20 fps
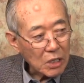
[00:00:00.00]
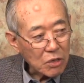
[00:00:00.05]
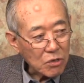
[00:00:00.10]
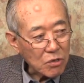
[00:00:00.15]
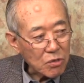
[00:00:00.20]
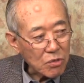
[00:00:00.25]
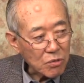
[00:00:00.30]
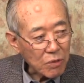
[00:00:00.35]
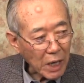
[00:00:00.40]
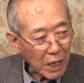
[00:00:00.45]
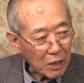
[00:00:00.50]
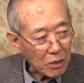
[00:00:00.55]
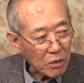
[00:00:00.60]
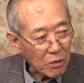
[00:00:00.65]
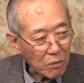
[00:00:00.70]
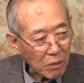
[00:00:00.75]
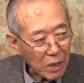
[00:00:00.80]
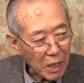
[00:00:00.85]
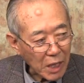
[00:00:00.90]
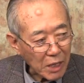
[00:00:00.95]
direct
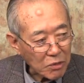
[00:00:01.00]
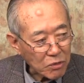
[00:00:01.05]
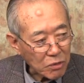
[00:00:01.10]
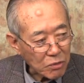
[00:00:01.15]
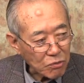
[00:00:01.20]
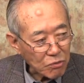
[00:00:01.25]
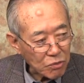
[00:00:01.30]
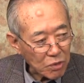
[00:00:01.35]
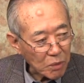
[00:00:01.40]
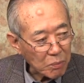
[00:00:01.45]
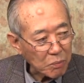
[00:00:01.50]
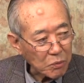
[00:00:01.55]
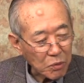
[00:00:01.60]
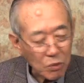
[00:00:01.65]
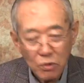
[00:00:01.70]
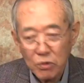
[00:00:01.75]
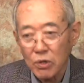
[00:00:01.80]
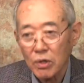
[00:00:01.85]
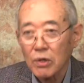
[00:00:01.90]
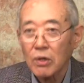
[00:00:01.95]
relationship
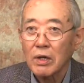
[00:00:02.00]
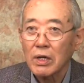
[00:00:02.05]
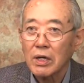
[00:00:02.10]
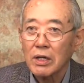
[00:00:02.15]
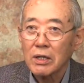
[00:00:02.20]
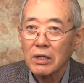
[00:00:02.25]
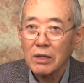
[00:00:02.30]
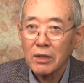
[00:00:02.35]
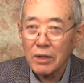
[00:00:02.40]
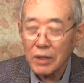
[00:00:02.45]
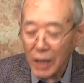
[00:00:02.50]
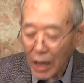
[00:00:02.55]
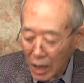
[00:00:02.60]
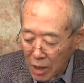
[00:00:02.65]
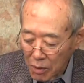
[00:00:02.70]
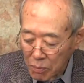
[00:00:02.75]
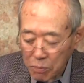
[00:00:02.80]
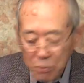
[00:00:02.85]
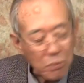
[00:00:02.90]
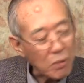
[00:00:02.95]
to the
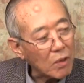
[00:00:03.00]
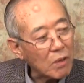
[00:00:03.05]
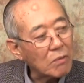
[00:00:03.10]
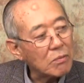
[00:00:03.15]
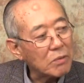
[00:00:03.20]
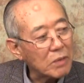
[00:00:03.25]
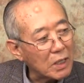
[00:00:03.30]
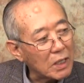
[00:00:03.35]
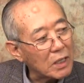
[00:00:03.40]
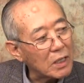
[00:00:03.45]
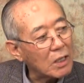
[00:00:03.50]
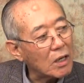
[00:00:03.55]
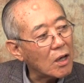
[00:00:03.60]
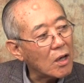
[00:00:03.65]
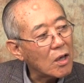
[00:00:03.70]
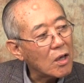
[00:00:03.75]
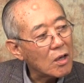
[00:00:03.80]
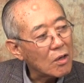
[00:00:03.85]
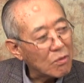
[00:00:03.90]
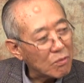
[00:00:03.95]
type of the
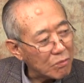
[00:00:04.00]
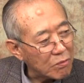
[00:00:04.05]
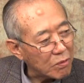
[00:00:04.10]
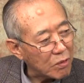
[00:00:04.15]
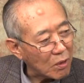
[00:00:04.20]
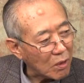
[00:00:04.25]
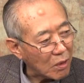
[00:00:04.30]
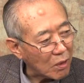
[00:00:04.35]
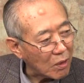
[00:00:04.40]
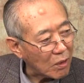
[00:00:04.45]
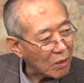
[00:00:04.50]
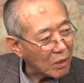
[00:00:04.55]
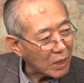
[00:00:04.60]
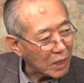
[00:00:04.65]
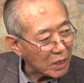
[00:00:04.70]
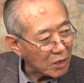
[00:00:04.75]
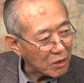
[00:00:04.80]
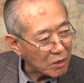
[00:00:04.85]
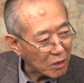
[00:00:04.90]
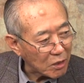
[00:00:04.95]
fur
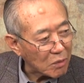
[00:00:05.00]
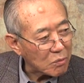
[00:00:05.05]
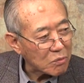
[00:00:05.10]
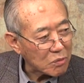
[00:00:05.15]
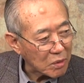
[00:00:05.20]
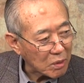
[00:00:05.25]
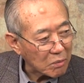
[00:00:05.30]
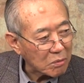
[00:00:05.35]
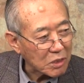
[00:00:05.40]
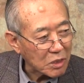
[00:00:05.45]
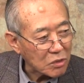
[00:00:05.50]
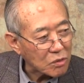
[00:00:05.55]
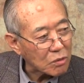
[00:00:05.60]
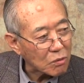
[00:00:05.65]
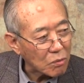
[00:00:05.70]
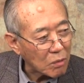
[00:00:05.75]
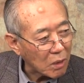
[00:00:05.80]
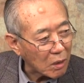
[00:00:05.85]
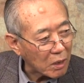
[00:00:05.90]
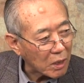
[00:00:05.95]
in terms of its
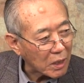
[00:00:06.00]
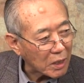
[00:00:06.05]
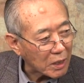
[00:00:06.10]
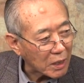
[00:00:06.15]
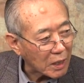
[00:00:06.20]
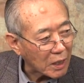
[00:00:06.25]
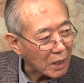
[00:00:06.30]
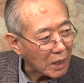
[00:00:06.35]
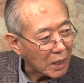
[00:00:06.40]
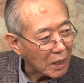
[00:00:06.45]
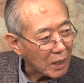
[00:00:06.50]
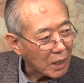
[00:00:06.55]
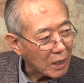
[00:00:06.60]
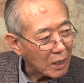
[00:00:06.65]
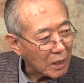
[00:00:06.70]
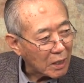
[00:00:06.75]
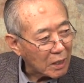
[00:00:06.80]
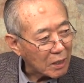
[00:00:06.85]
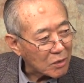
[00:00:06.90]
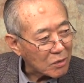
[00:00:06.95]
quality.
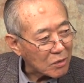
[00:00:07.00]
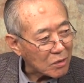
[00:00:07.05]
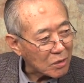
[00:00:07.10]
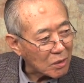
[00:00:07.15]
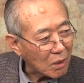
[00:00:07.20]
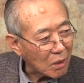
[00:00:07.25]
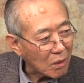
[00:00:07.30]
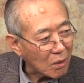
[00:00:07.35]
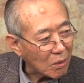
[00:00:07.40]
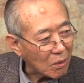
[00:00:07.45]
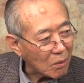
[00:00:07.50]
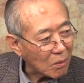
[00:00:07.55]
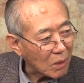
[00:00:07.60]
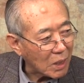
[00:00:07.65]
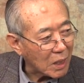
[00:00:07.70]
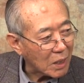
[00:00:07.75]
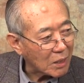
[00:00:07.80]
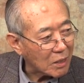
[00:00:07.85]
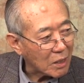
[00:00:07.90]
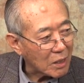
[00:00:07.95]

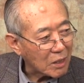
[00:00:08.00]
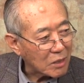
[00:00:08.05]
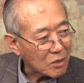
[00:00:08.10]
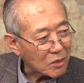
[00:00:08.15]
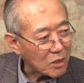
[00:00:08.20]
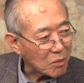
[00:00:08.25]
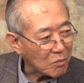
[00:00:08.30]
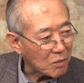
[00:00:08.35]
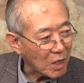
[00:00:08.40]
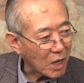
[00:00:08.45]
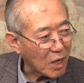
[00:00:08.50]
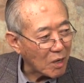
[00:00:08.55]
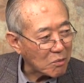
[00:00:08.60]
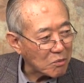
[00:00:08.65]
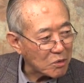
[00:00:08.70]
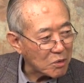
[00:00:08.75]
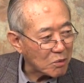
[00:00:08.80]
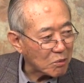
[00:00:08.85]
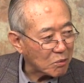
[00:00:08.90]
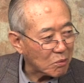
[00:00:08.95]
So
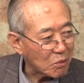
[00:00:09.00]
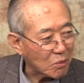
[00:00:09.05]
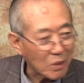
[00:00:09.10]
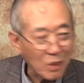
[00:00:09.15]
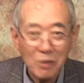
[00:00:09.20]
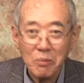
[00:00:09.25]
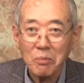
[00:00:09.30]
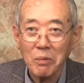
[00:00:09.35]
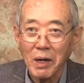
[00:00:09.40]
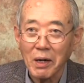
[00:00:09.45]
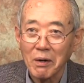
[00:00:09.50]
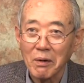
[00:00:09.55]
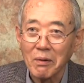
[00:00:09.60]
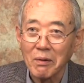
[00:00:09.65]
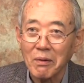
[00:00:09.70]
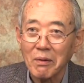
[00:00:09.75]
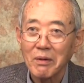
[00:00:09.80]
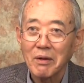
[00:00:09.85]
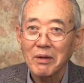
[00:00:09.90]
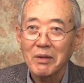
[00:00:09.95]
sometimes you do it
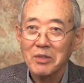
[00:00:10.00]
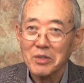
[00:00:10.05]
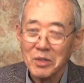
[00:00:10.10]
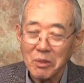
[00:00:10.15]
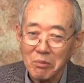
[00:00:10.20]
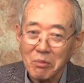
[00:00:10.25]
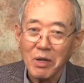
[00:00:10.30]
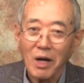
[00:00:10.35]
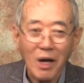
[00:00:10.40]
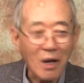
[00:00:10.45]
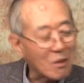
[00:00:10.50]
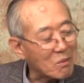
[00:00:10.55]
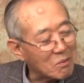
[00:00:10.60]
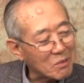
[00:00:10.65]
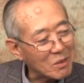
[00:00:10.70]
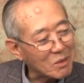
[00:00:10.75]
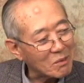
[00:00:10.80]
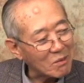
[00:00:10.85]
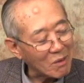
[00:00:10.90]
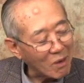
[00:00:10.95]
better,
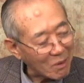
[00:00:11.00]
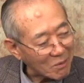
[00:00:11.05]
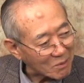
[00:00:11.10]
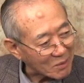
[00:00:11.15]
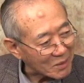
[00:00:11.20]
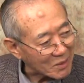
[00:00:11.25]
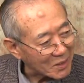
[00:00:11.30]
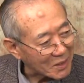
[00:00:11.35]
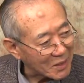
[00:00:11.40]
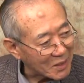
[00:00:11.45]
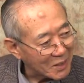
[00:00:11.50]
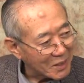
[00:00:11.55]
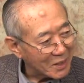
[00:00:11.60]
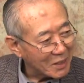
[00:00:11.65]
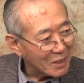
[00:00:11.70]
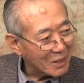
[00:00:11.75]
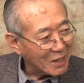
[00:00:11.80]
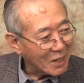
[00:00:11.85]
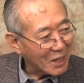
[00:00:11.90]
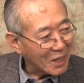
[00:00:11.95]
sometimes you don't.
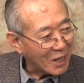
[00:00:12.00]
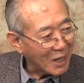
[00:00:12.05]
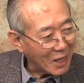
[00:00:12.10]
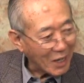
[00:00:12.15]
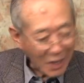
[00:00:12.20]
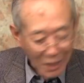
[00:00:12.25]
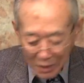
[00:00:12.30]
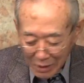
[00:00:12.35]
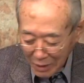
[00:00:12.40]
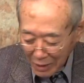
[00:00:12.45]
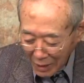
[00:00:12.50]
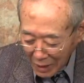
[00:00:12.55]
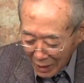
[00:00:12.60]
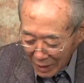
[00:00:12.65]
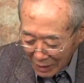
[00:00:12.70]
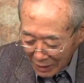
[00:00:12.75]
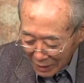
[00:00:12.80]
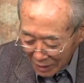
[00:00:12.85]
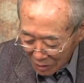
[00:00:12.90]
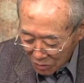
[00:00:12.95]
And
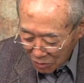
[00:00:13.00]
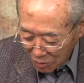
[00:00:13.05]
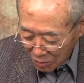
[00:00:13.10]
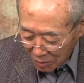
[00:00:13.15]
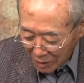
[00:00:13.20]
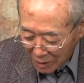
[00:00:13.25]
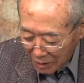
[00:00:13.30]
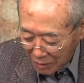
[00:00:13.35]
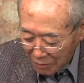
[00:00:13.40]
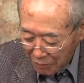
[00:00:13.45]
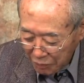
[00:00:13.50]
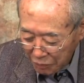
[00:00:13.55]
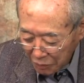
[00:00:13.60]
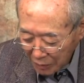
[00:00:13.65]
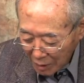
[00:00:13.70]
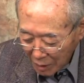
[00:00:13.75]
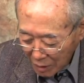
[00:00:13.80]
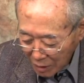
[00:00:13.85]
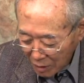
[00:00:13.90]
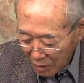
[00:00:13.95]
that's where
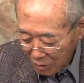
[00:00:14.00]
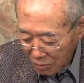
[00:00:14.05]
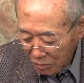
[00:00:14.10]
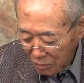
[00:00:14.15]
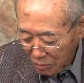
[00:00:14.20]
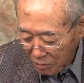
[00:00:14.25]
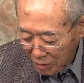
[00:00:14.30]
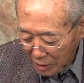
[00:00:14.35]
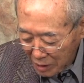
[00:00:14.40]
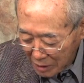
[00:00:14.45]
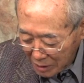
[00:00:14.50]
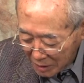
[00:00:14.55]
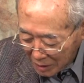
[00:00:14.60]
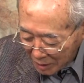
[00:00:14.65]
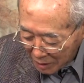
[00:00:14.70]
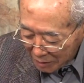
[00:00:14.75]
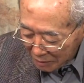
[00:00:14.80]
you need